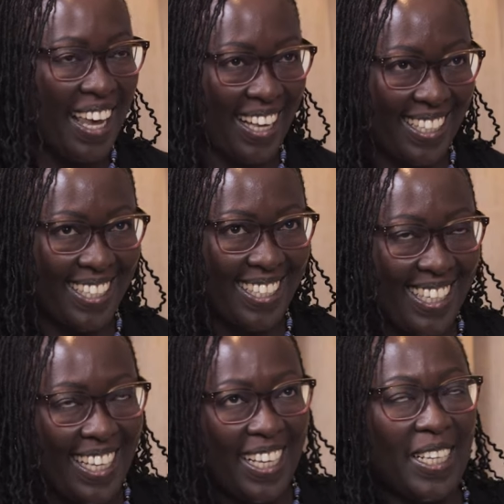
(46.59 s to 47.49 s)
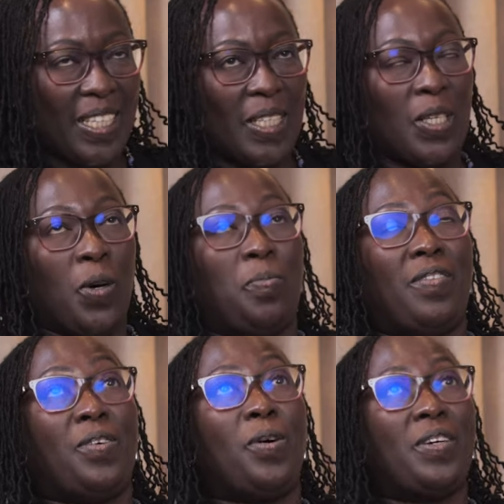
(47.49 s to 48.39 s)
Yes. Mm-hmm. So
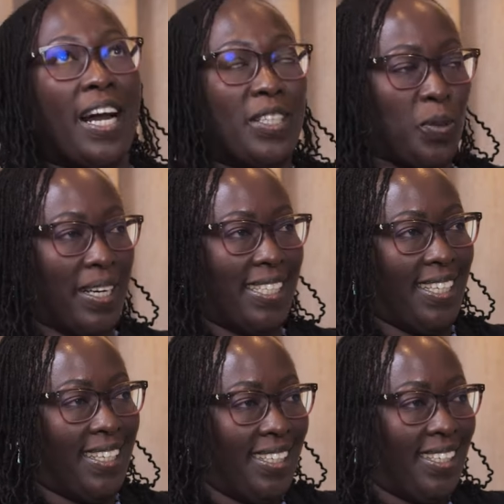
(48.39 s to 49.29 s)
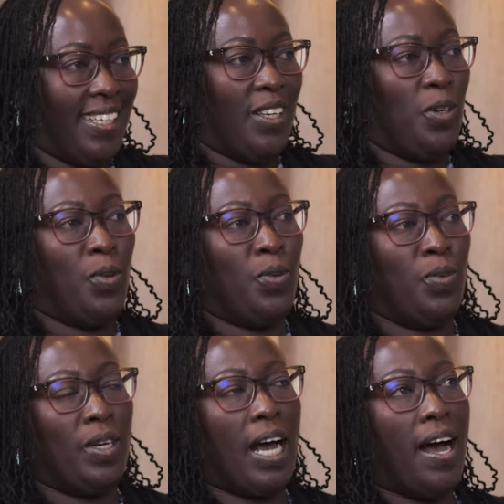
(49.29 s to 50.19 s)
before graduating, mm-hmm. you
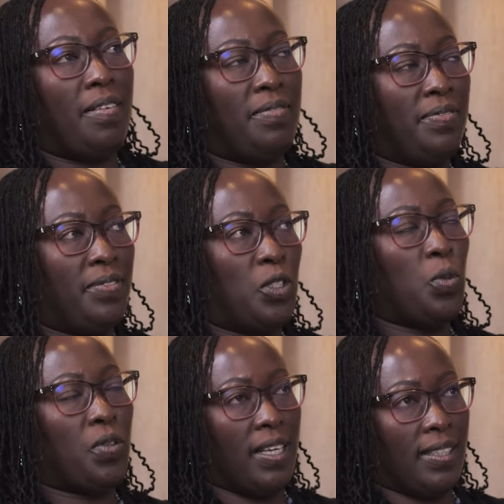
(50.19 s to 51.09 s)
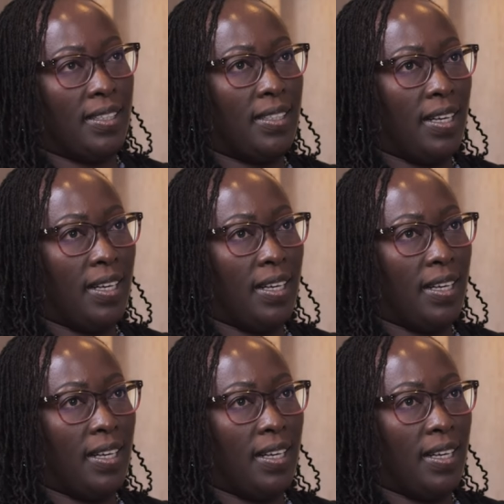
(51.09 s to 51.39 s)
have two things,